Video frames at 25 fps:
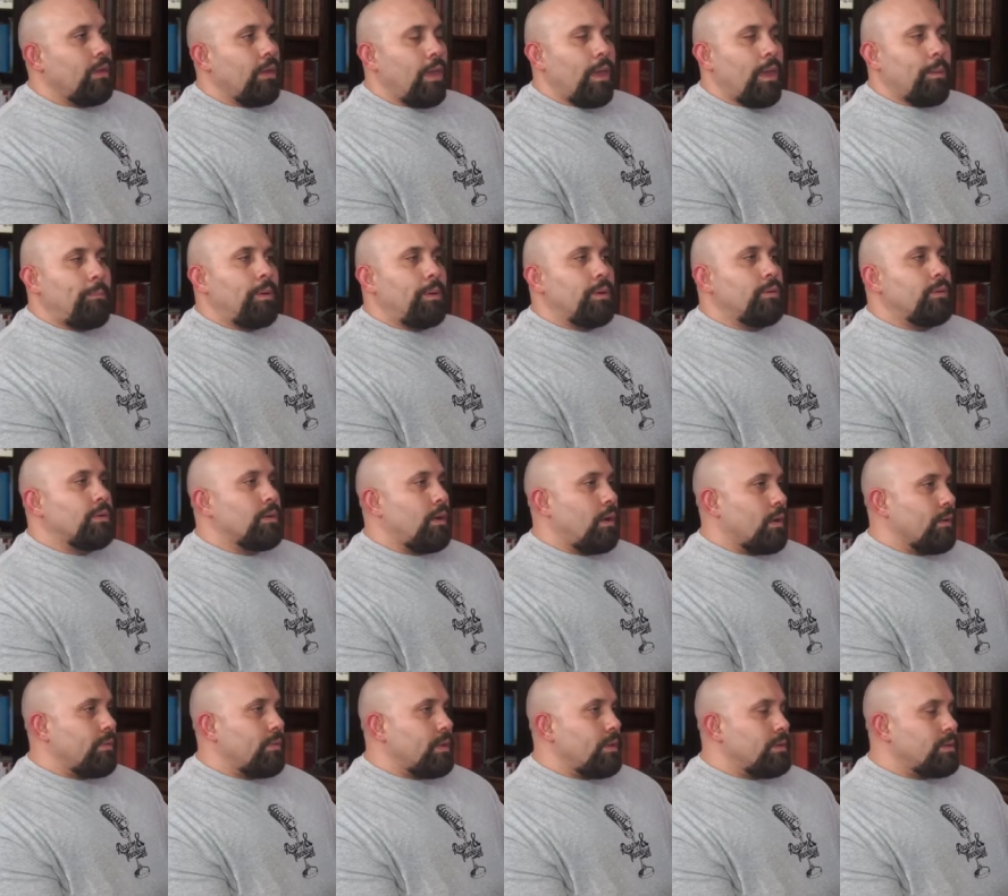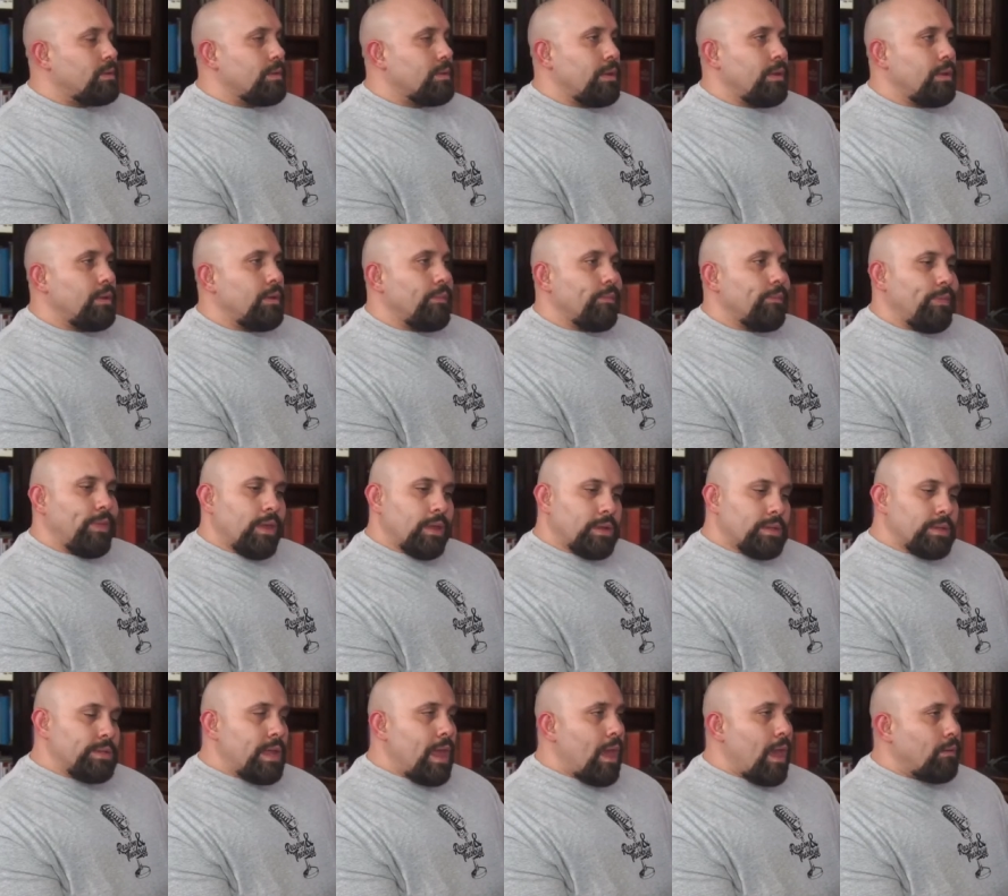Hippo, Carthage, the
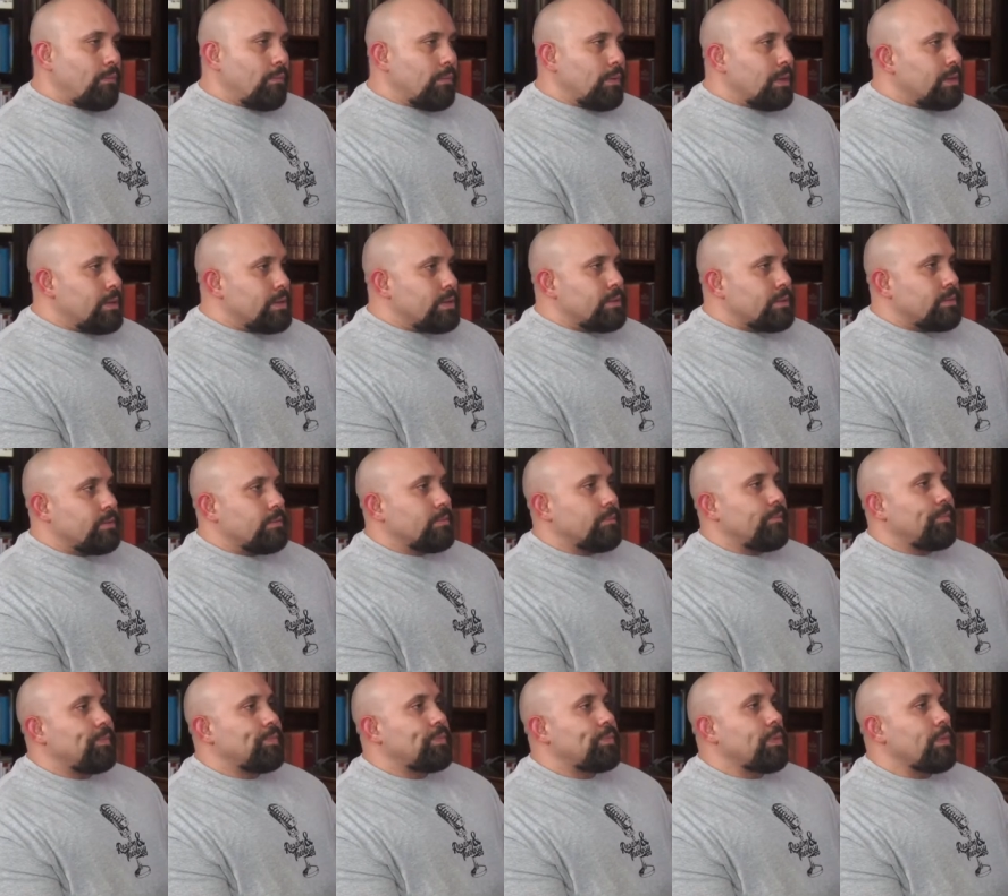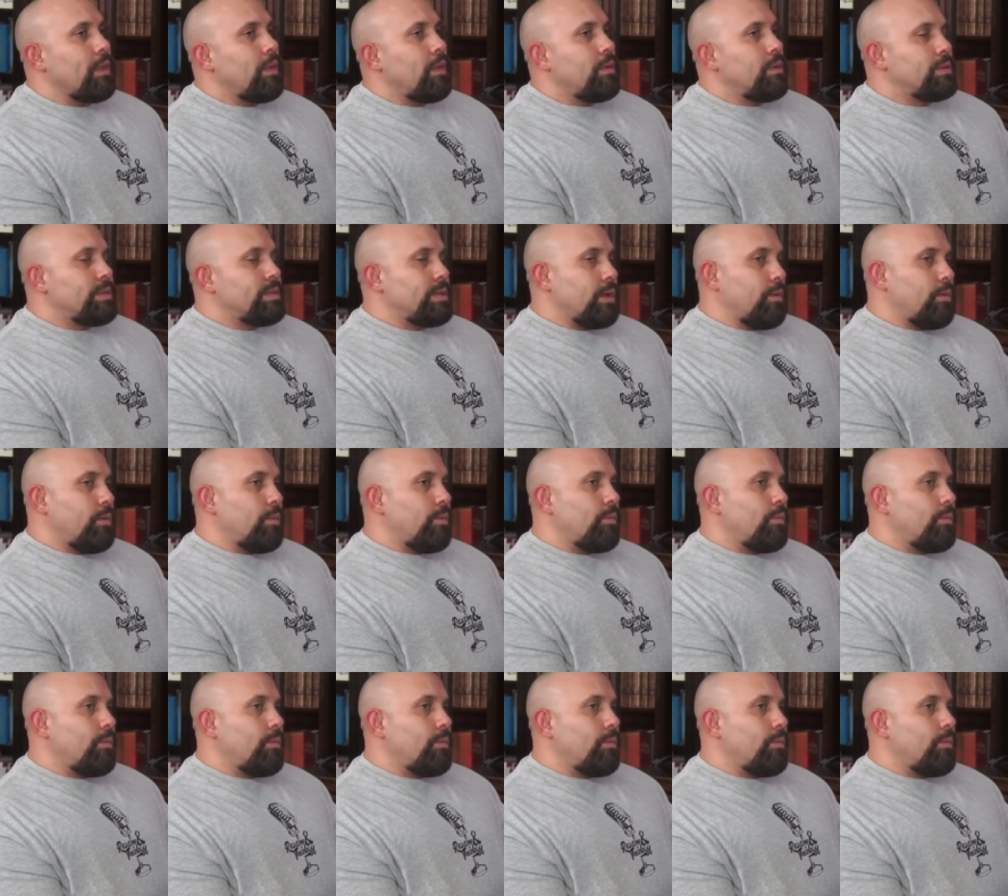exact list. So